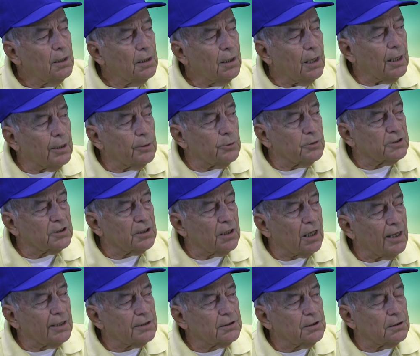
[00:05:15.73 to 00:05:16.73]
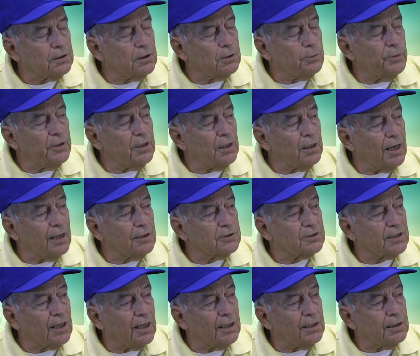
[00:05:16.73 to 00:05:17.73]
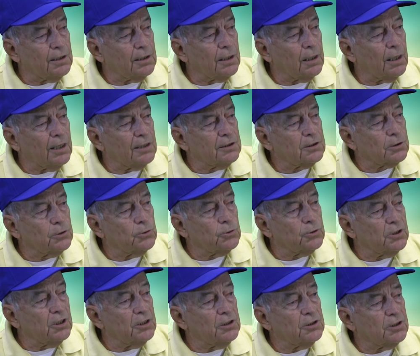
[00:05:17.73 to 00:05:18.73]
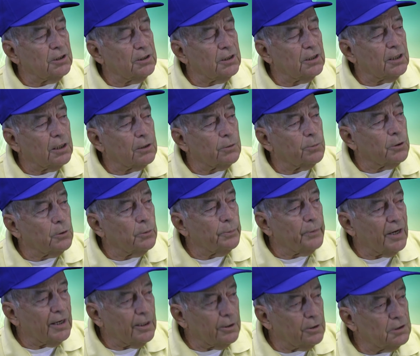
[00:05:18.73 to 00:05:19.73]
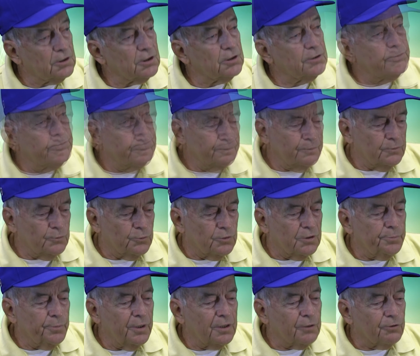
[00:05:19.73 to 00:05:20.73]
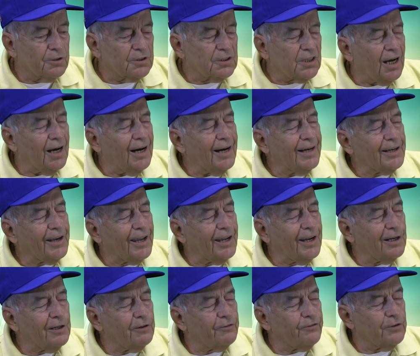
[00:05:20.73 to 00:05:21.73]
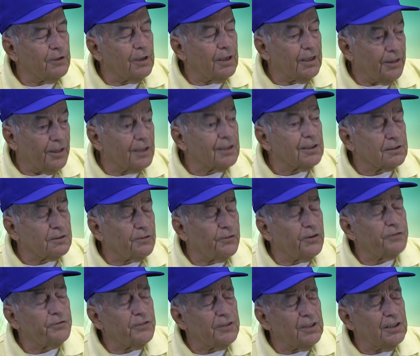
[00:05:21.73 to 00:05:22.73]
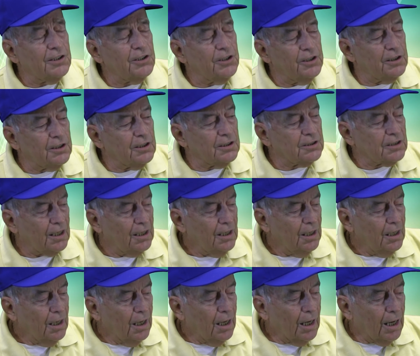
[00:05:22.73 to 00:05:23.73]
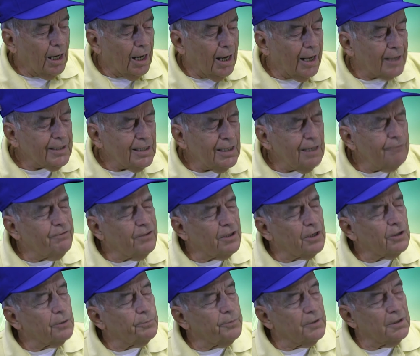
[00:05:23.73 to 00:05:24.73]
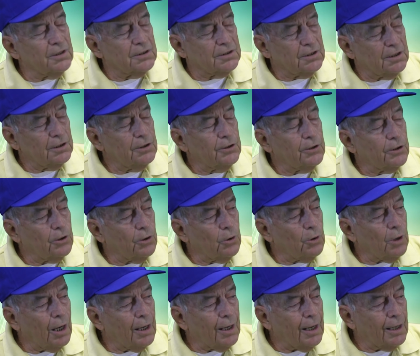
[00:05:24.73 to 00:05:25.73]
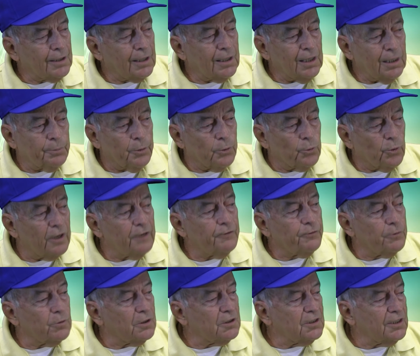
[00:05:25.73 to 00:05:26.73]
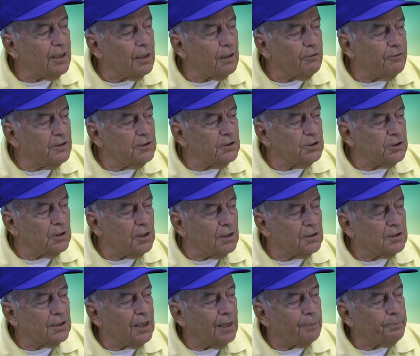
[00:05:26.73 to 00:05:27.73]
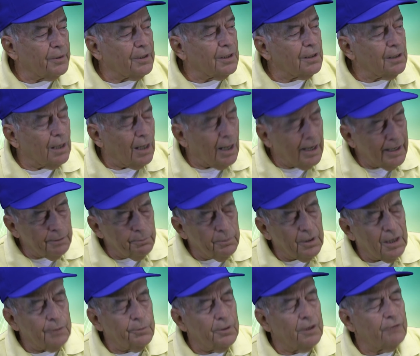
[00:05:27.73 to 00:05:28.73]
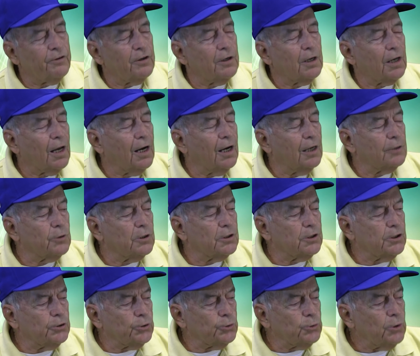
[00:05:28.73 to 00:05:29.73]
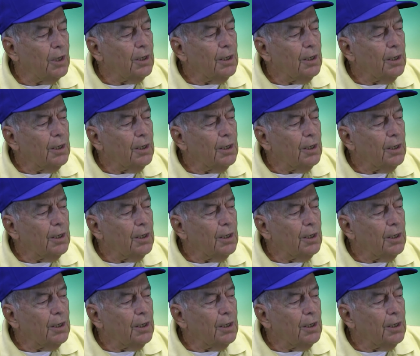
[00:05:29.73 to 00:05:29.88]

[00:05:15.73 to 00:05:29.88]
I was selected to be the outstanding high school teacher in Terrebonne Parish. We've been retired now for I think it's 15 years. I keep very busy, you know. I keep away from the television except at night, maybe for an hour or two.